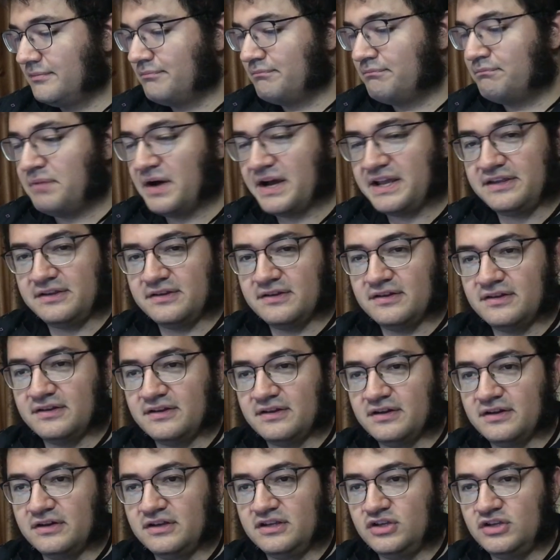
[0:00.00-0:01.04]
But
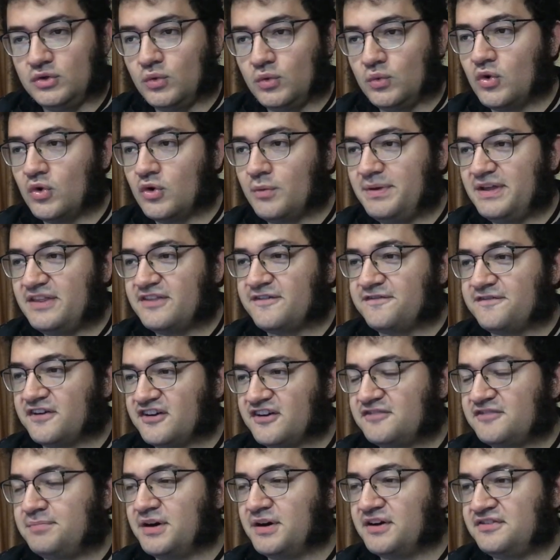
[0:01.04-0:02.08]
you will be the
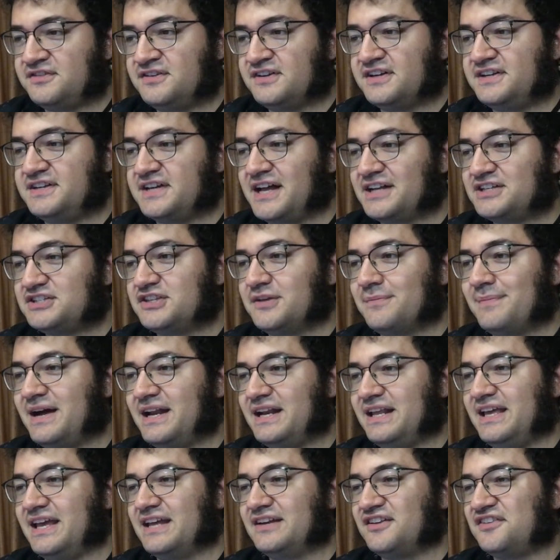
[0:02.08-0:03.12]
first person to touch the
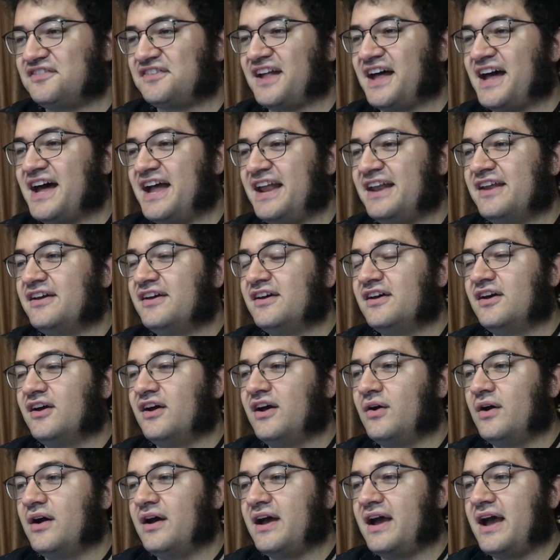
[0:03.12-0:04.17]
money and decide,
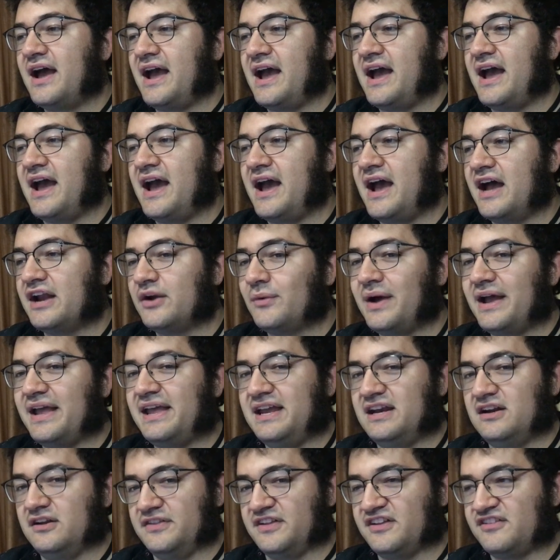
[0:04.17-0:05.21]
how do I
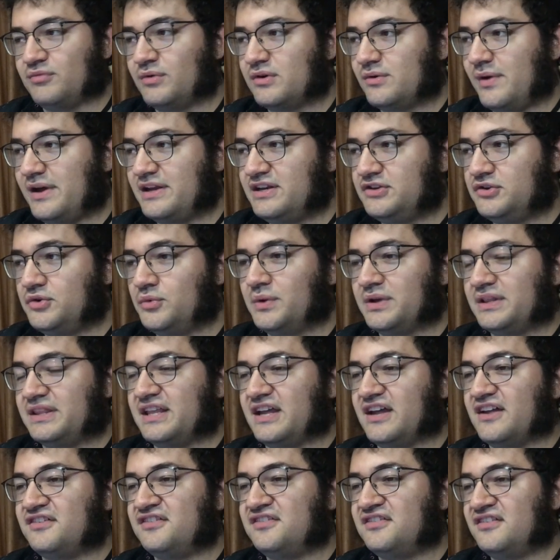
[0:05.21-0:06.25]
handle this? What do I do with
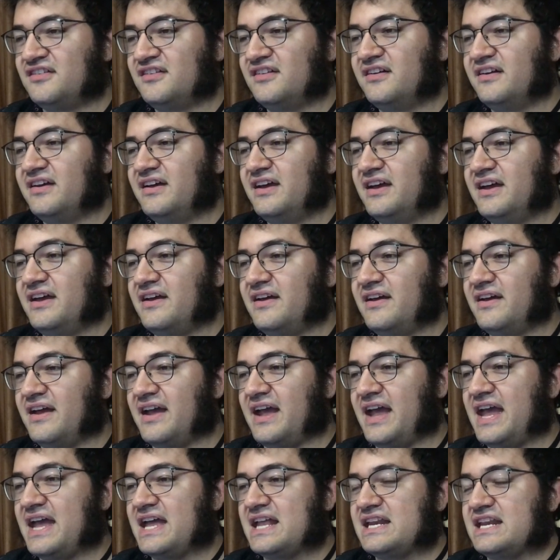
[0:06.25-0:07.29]
this?
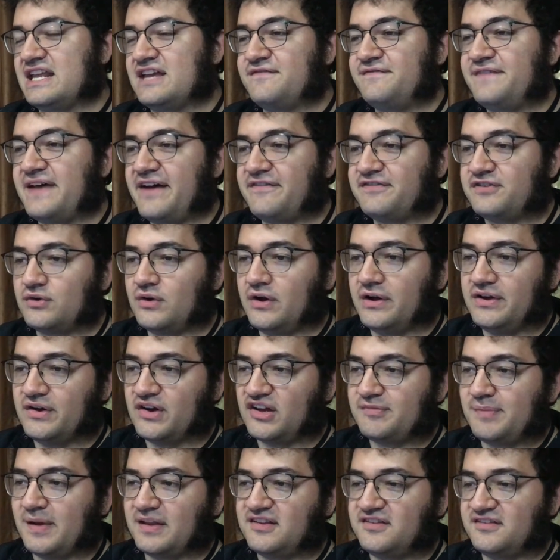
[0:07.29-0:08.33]
And if after all your
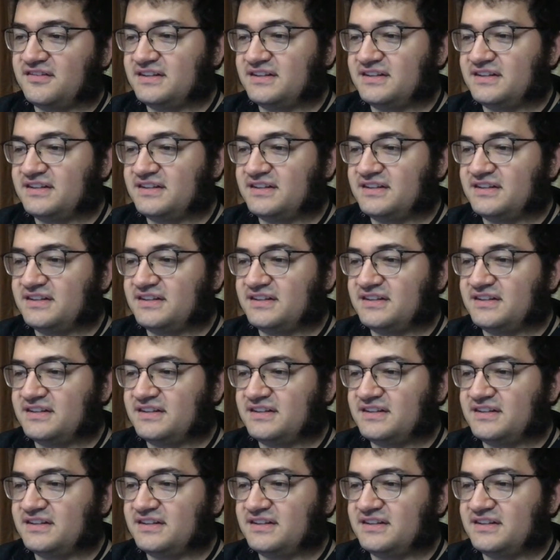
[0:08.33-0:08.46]
expenses and